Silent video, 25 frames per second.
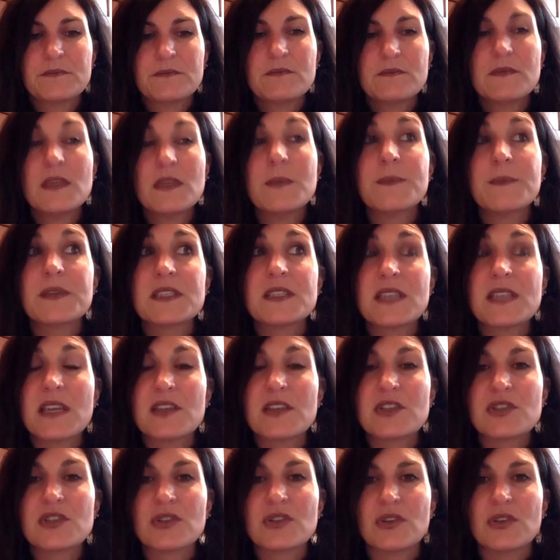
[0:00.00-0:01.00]

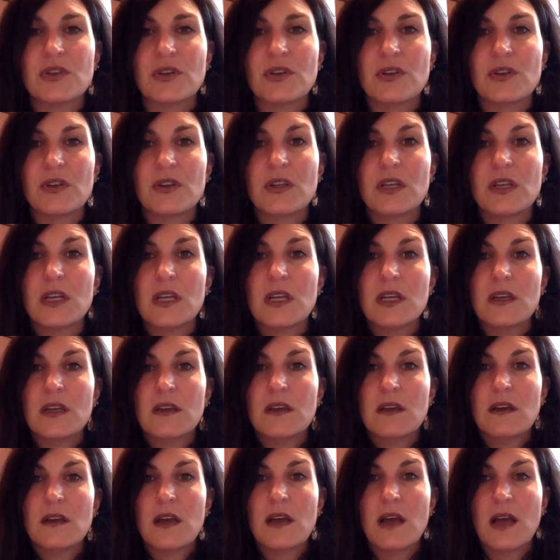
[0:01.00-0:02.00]
potential
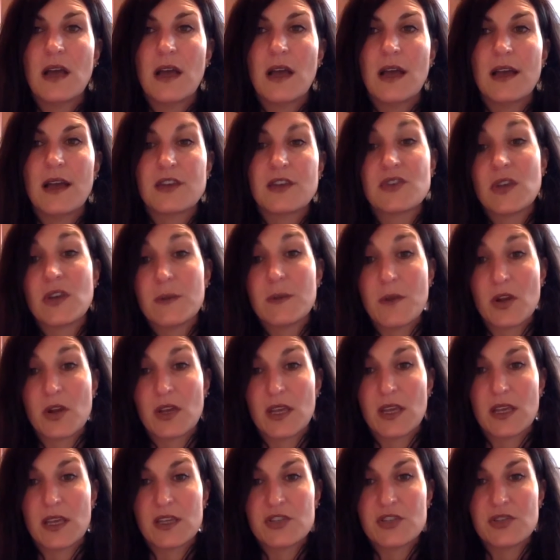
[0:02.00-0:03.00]

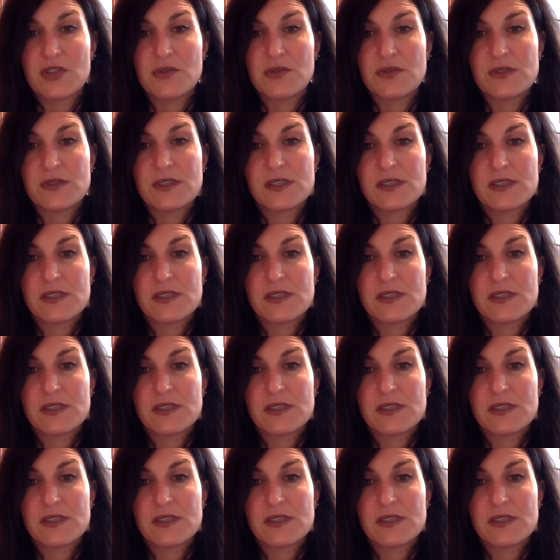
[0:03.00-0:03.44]
trademarking issues.